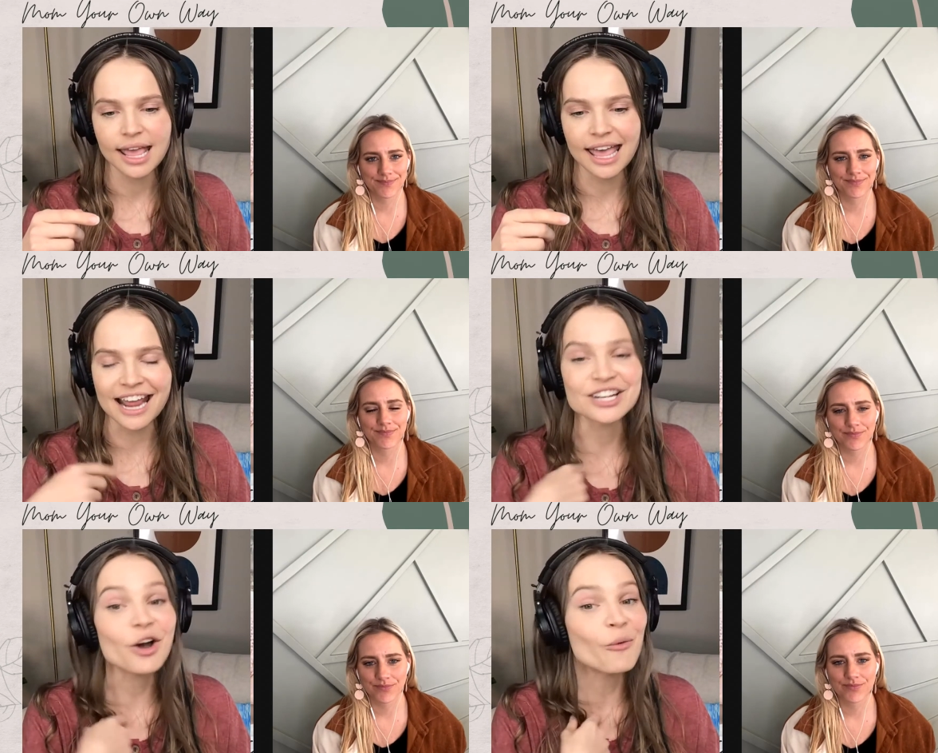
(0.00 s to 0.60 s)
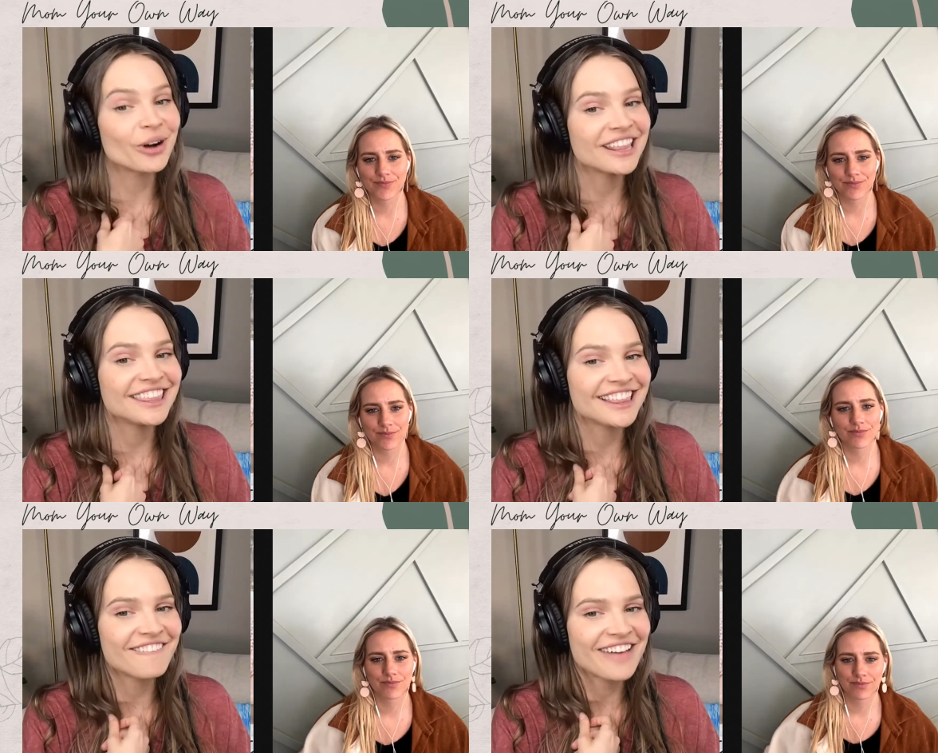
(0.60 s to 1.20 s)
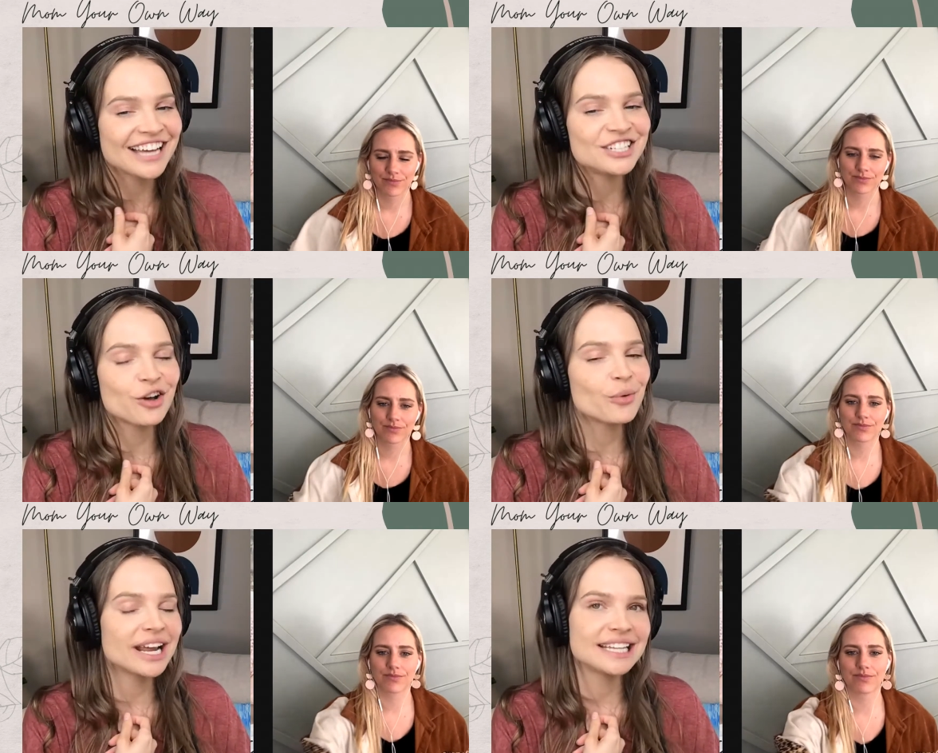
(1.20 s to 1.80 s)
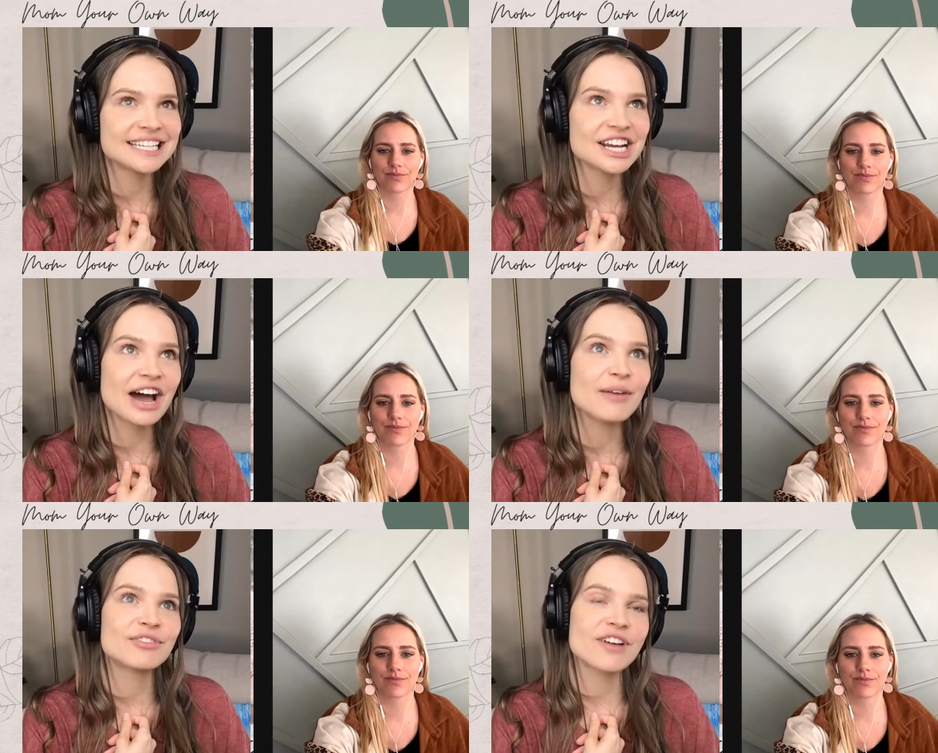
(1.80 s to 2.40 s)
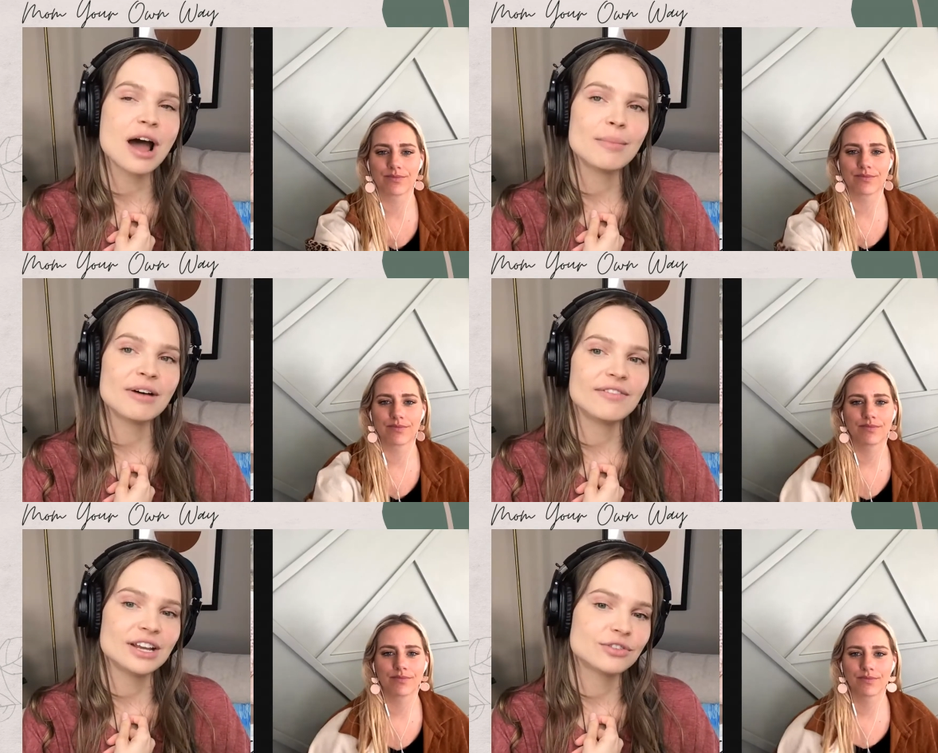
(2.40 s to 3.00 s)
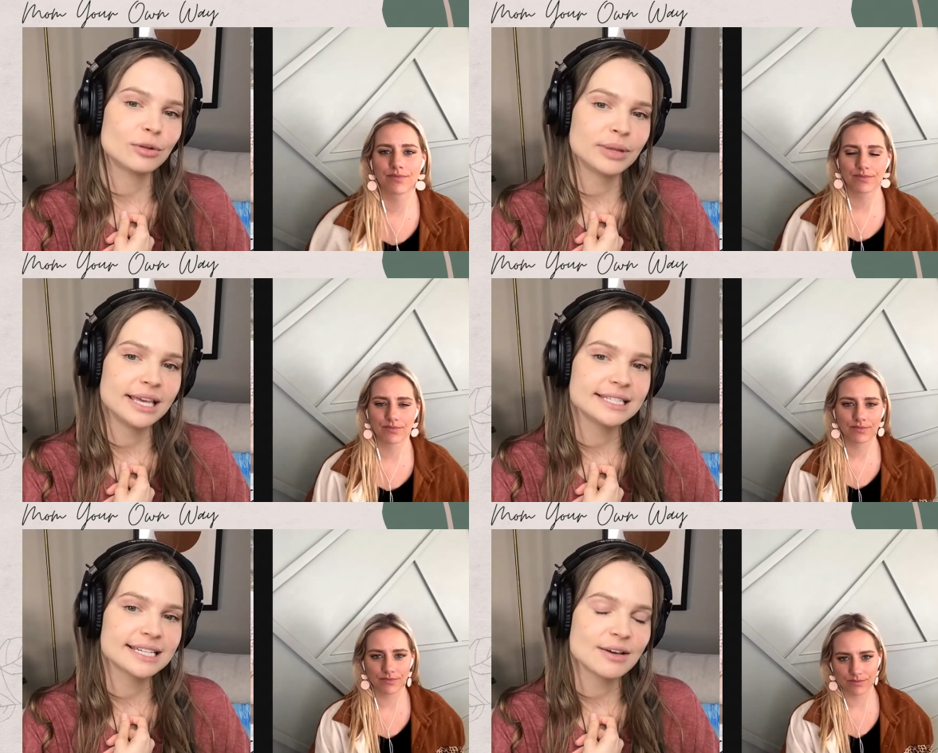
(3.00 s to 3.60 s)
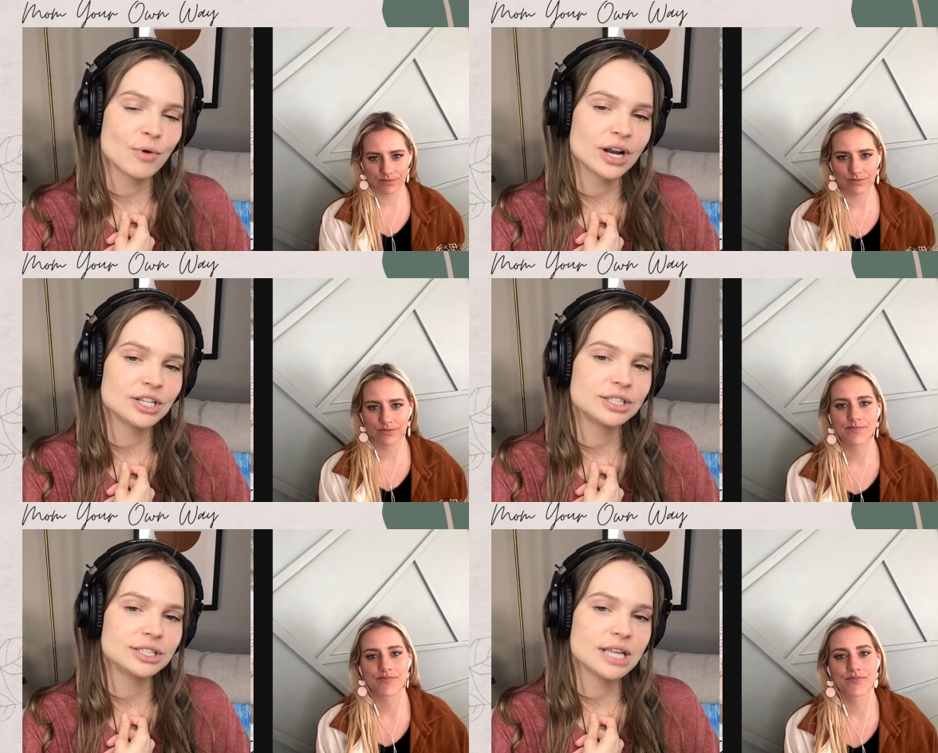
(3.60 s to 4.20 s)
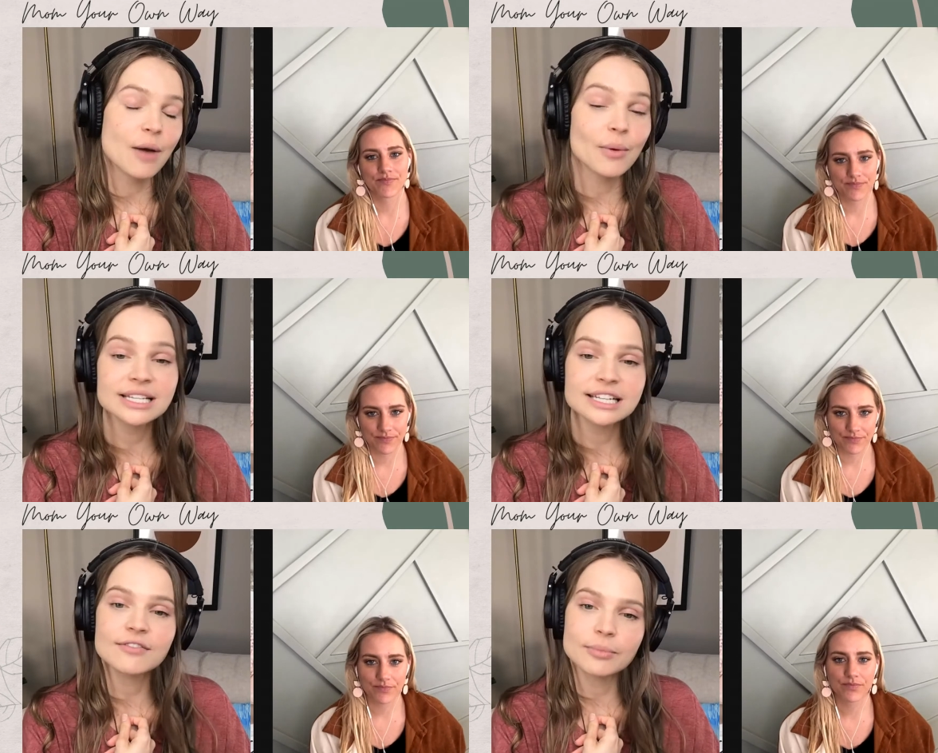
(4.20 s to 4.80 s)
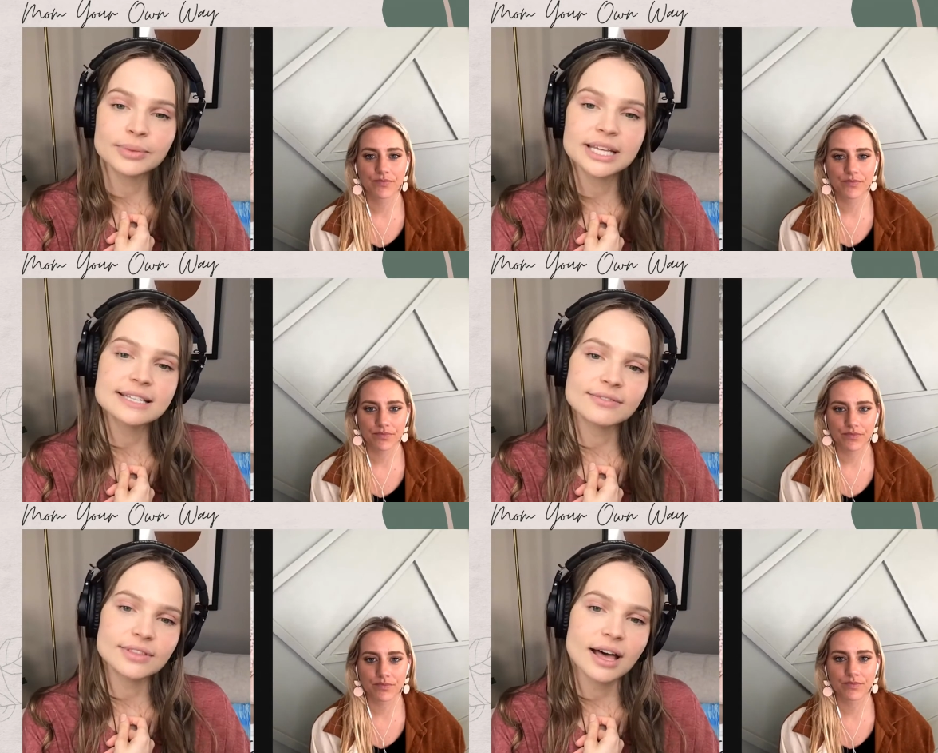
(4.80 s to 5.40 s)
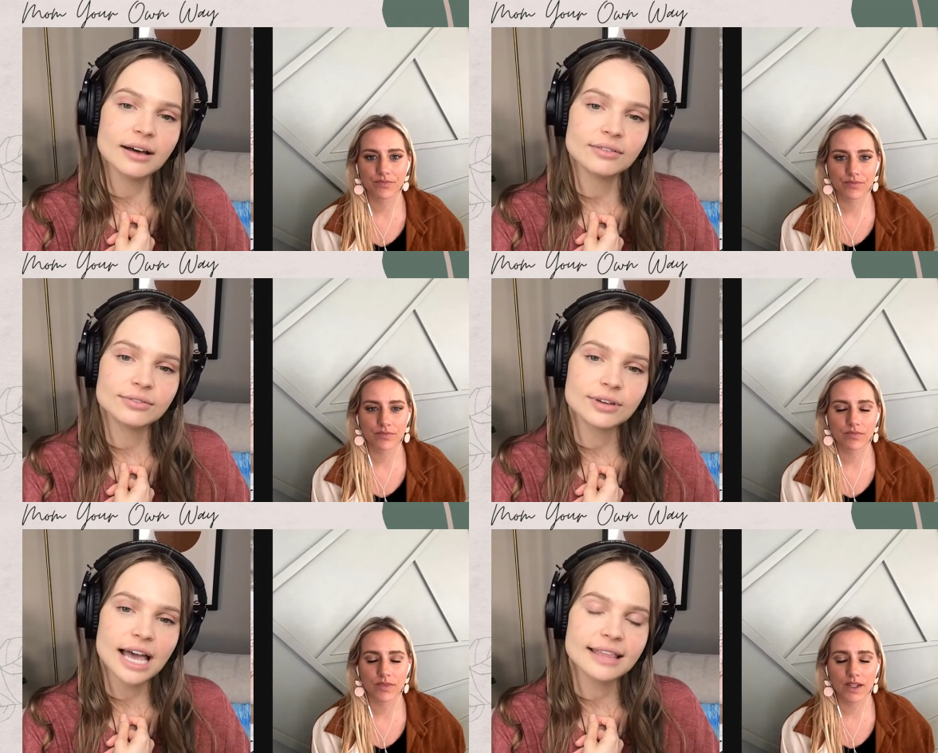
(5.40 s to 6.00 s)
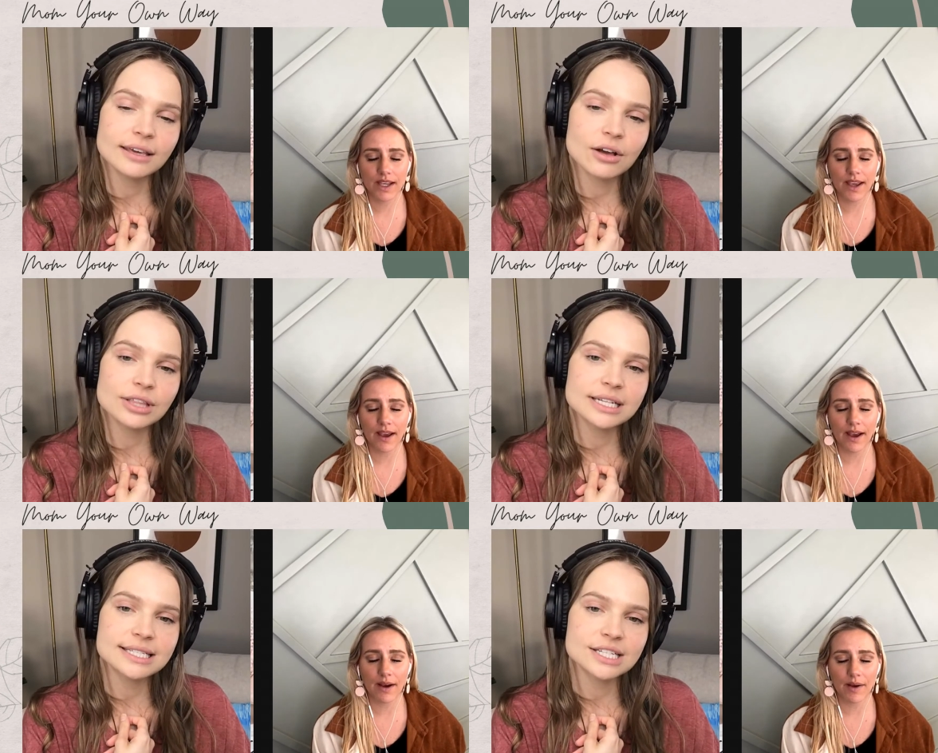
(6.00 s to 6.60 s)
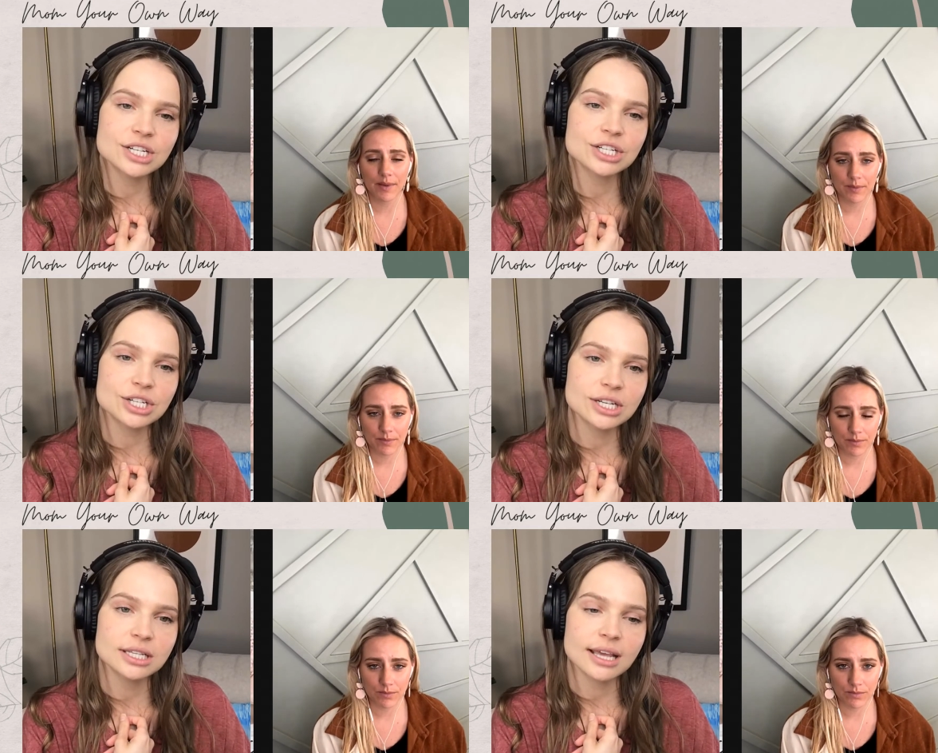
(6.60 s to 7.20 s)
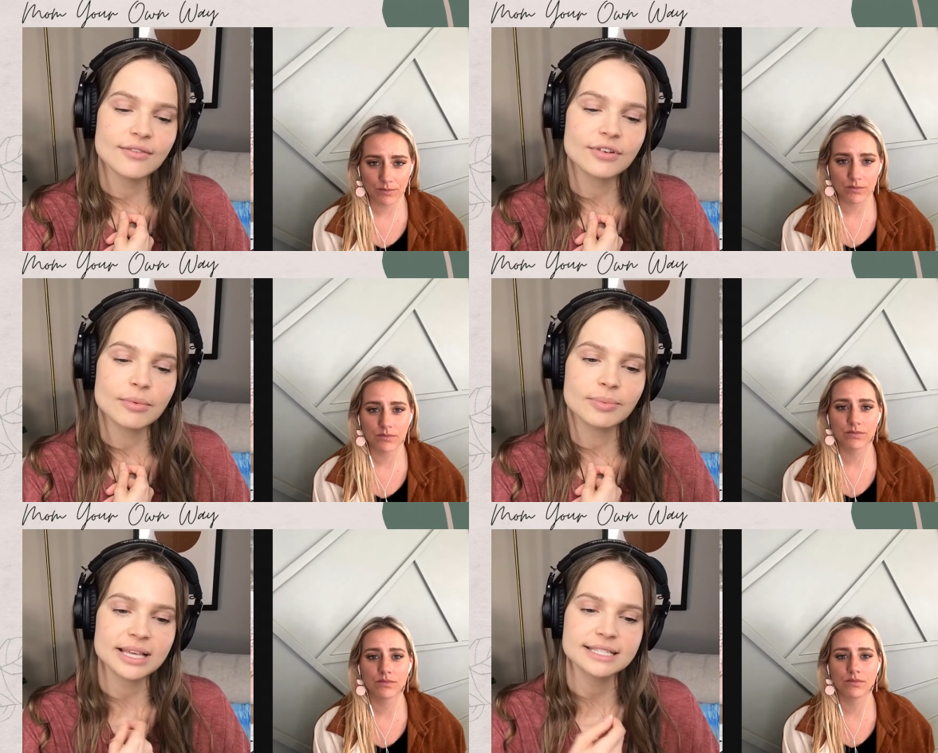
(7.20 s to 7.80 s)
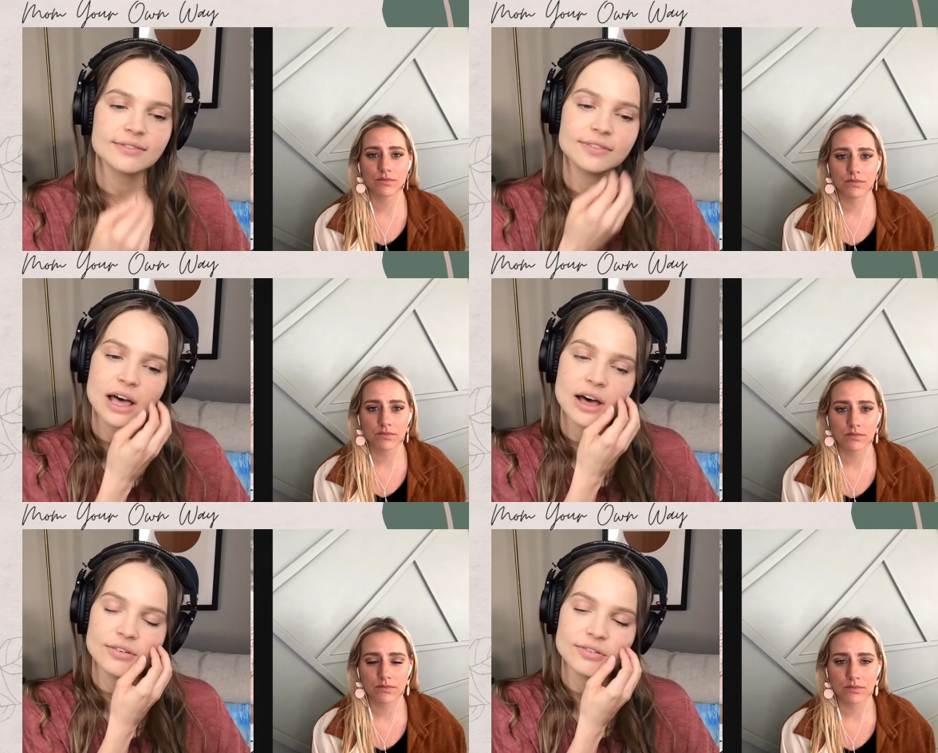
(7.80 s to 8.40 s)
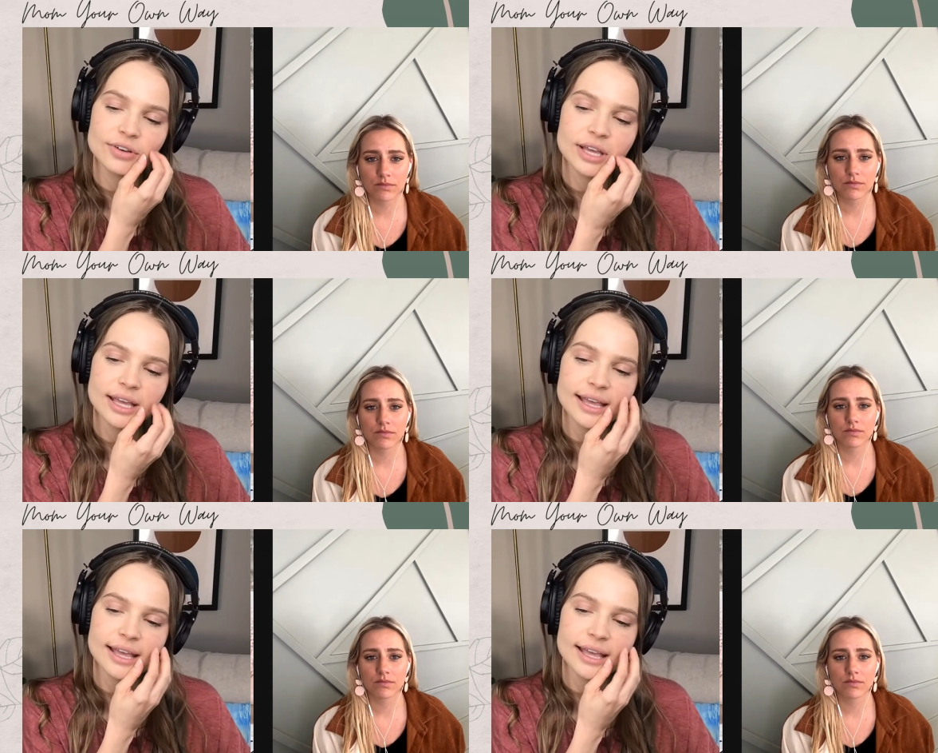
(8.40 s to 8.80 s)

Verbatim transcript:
Speaker 1: And I don't want to think that way. I don't want it to come from a vengeful place, because I want to I want it to come from a place of love. I think yeah. all the decisions should come from a place of love.